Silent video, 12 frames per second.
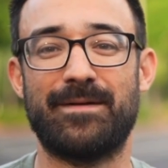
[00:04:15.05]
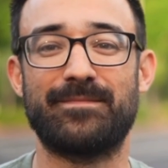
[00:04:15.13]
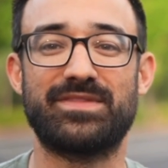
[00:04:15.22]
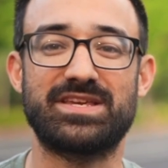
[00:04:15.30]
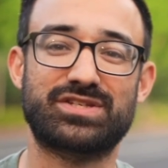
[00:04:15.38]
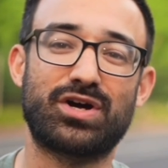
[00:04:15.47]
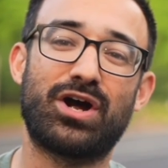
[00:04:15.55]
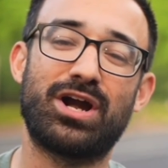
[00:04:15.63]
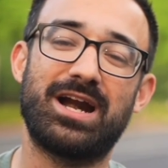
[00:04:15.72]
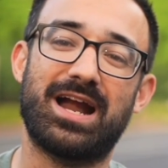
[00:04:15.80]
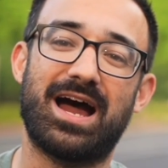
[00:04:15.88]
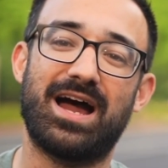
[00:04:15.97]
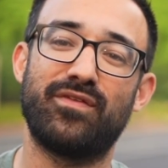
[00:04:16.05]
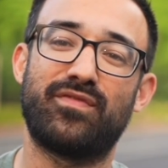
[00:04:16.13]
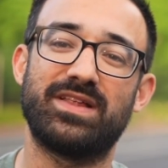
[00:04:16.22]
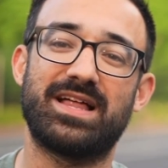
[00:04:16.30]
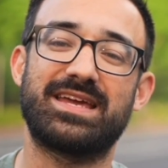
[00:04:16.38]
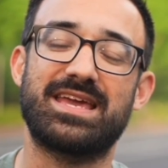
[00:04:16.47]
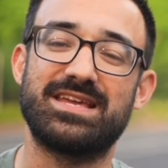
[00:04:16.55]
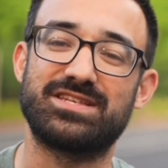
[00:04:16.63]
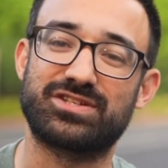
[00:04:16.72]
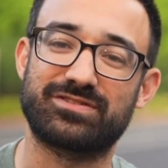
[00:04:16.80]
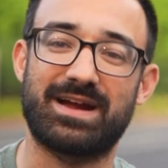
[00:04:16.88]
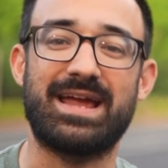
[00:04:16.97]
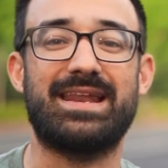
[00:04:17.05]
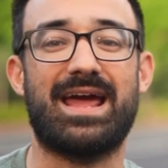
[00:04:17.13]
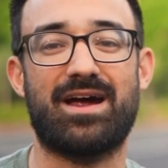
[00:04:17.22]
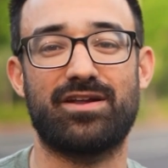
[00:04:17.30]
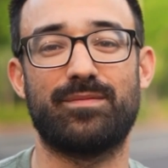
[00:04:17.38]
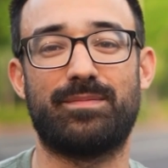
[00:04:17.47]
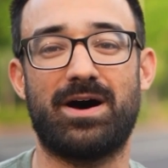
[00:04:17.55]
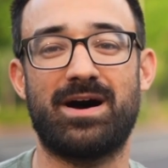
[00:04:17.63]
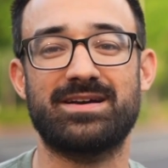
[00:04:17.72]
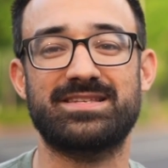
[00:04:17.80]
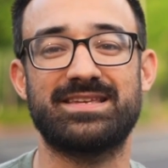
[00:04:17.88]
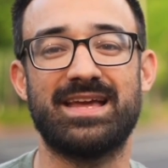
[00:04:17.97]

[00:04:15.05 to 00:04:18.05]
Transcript: This car, I feel like, is great out of the box,